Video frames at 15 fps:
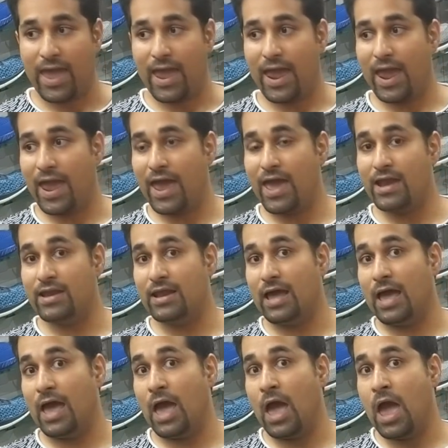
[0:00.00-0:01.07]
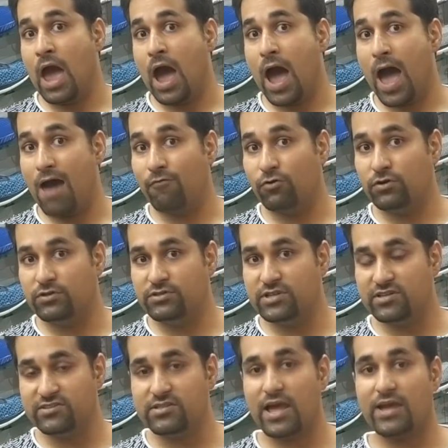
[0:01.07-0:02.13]
And I would
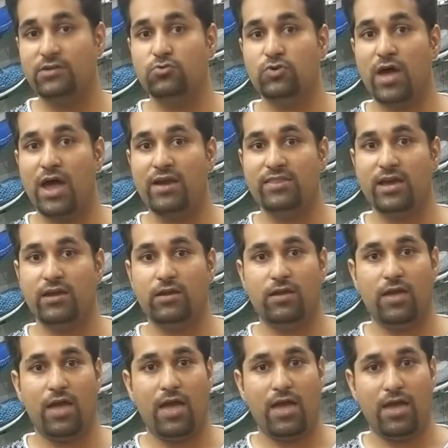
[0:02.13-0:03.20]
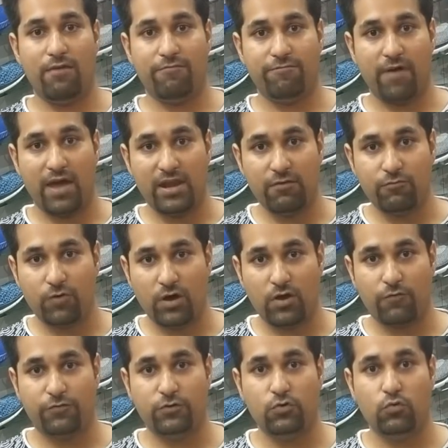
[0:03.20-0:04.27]
just like to add that if any one
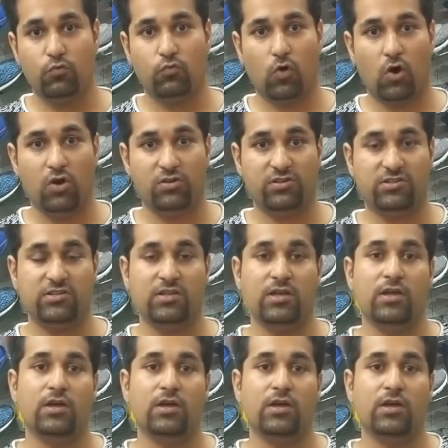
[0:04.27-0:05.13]
of you wants